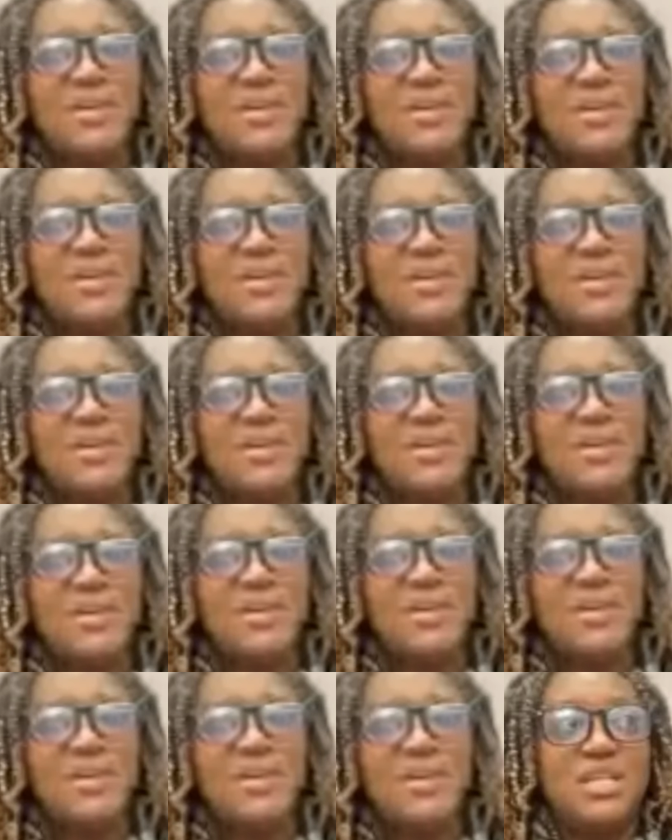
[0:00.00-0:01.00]
that
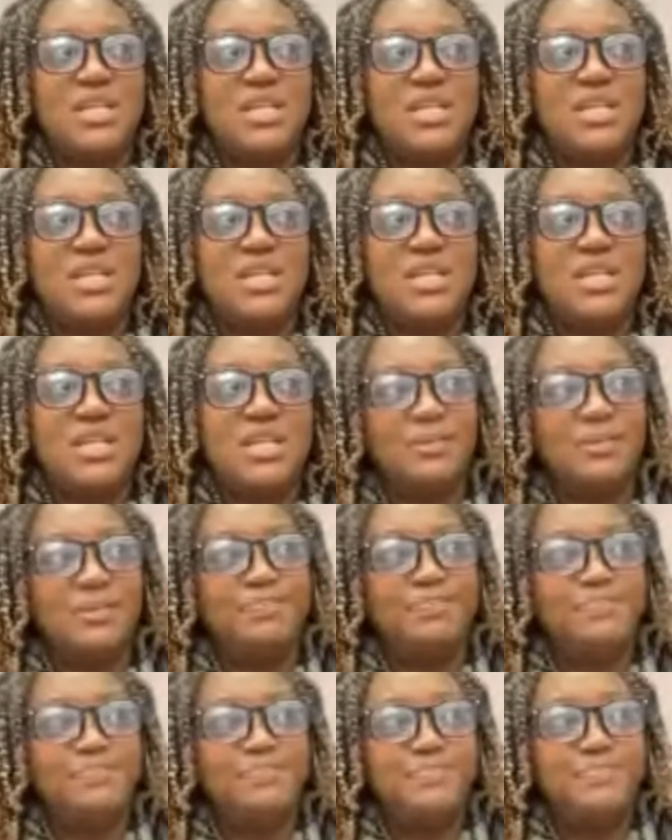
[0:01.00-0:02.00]
communication,
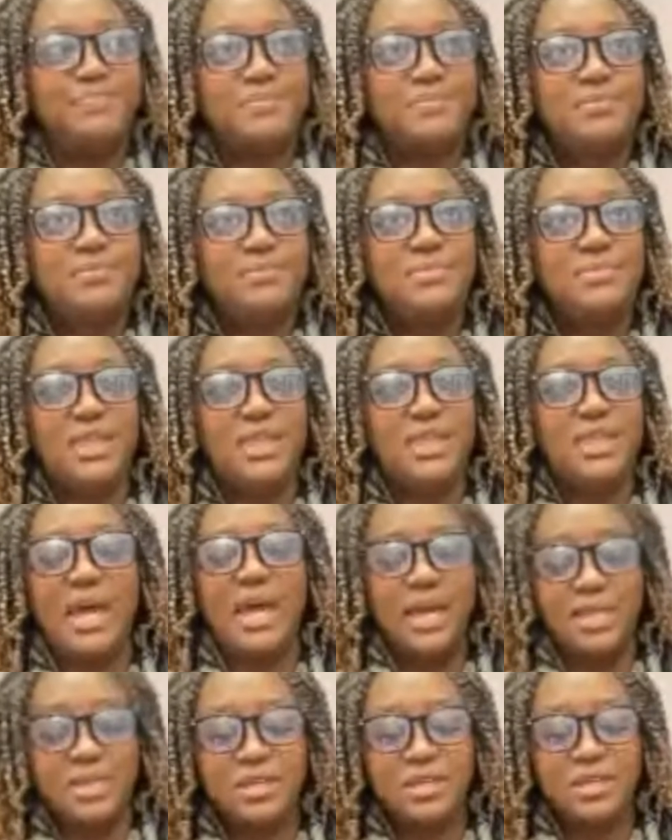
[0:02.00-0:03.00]
that
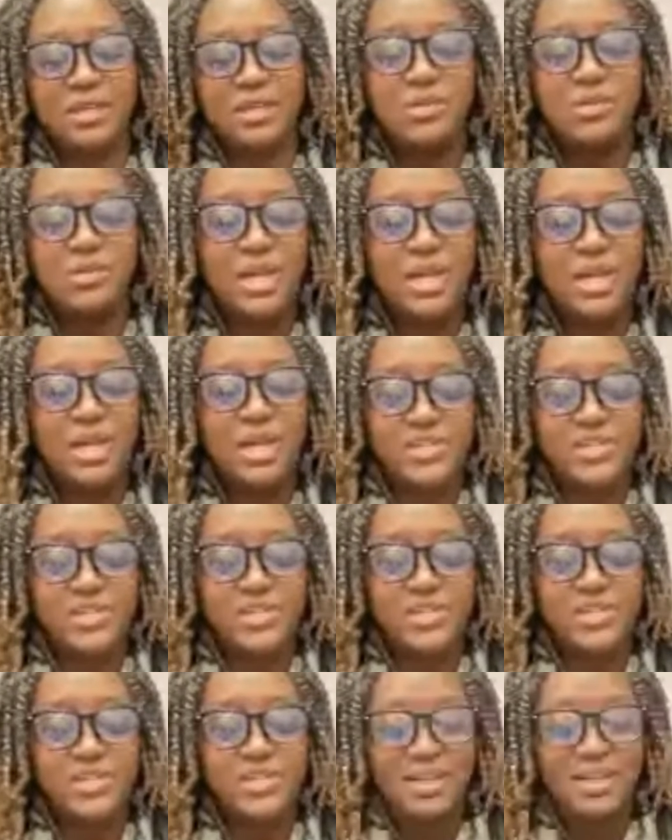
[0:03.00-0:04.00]
is
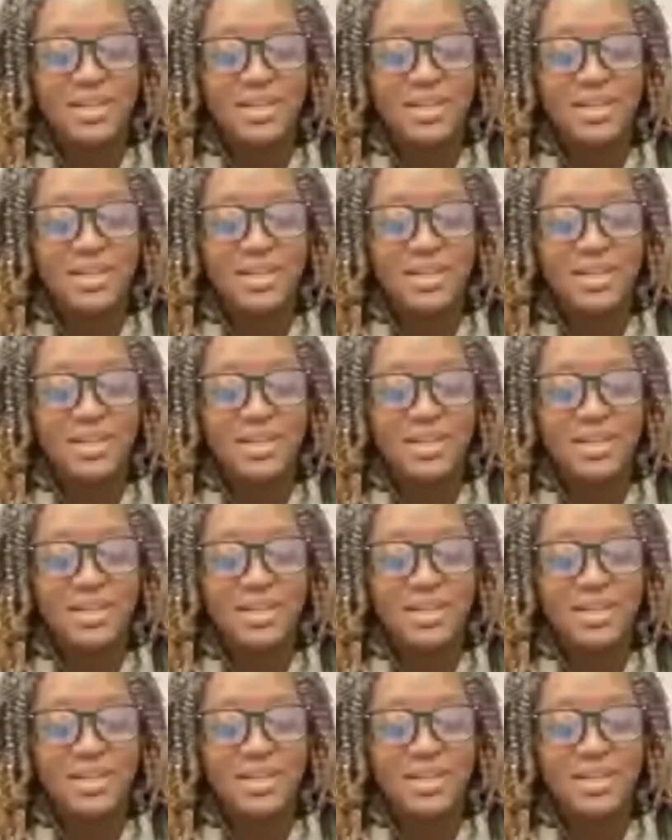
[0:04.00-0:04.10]
the